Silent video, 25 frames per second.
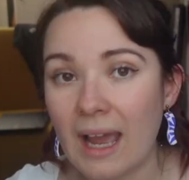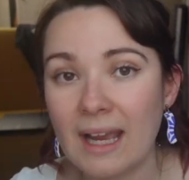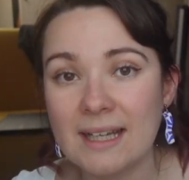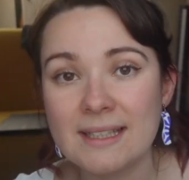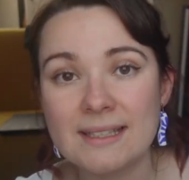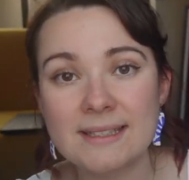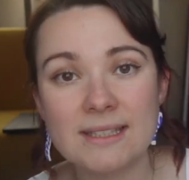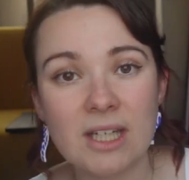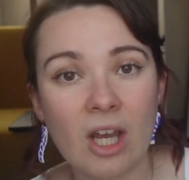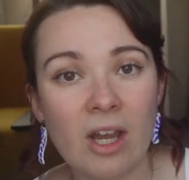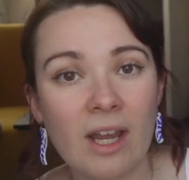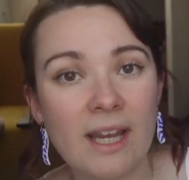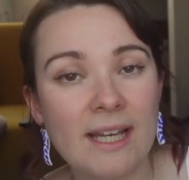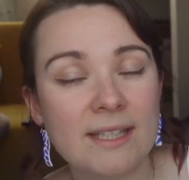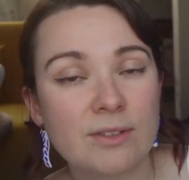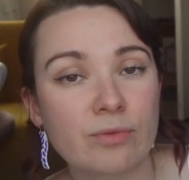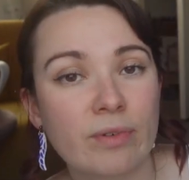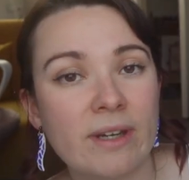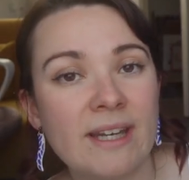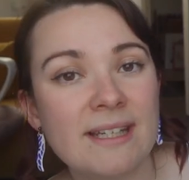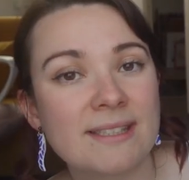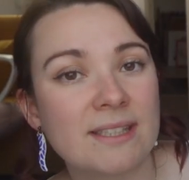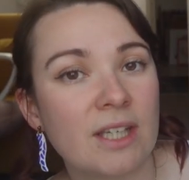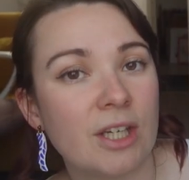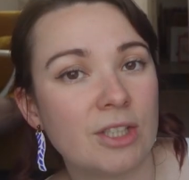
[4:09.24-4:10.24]
I started
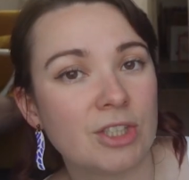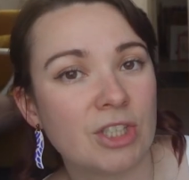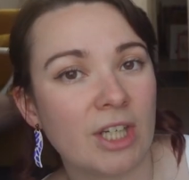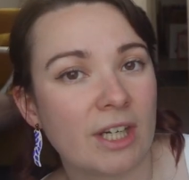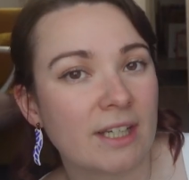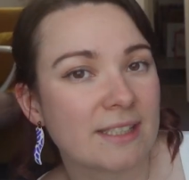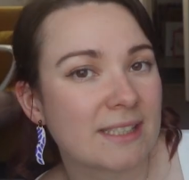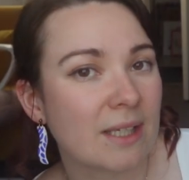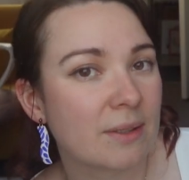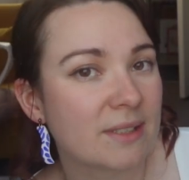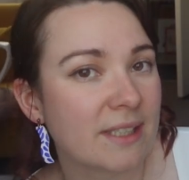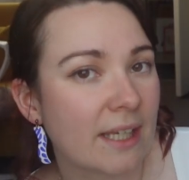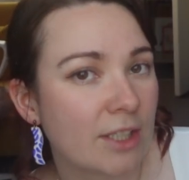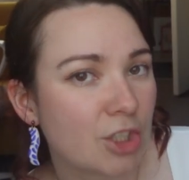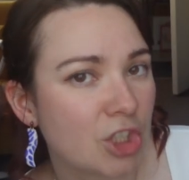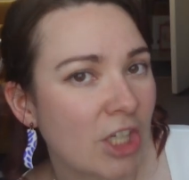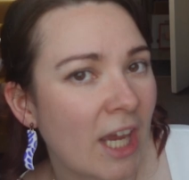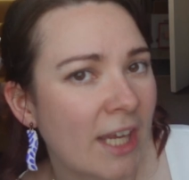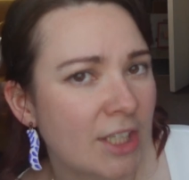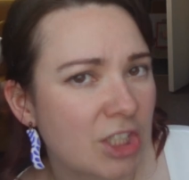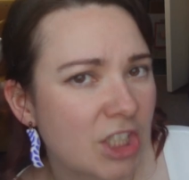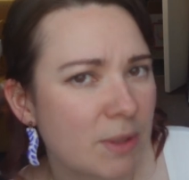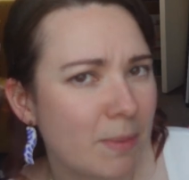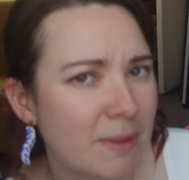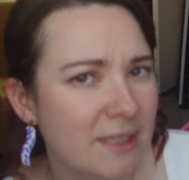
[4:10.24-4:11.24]
researching because I was like,
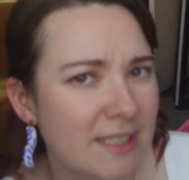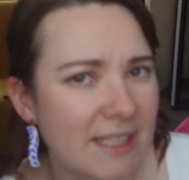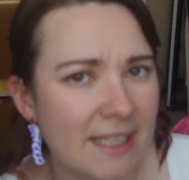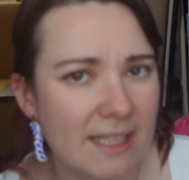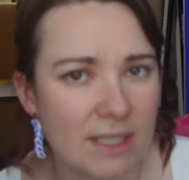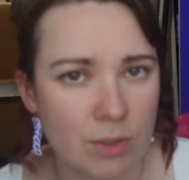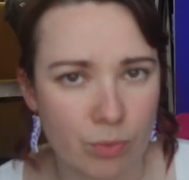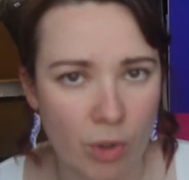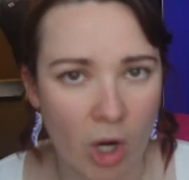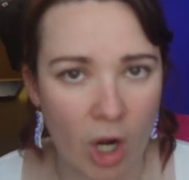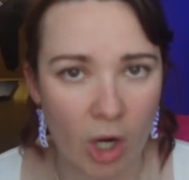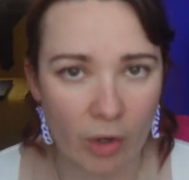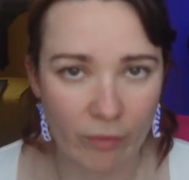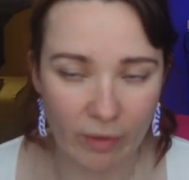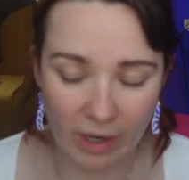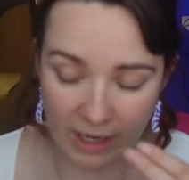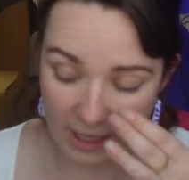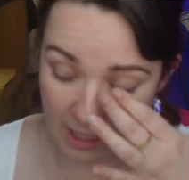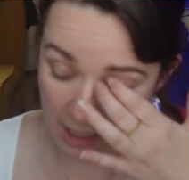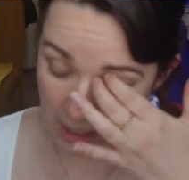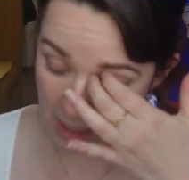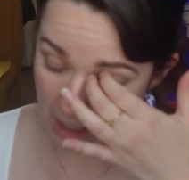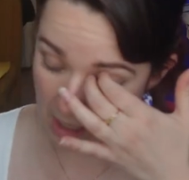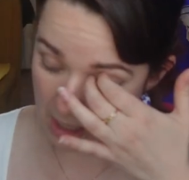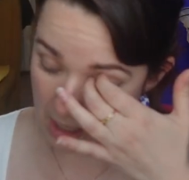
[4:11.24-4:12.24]
ChatGPT is wrong,
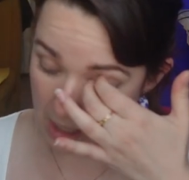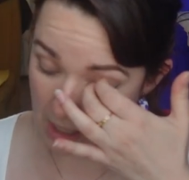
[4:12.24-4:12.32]
right?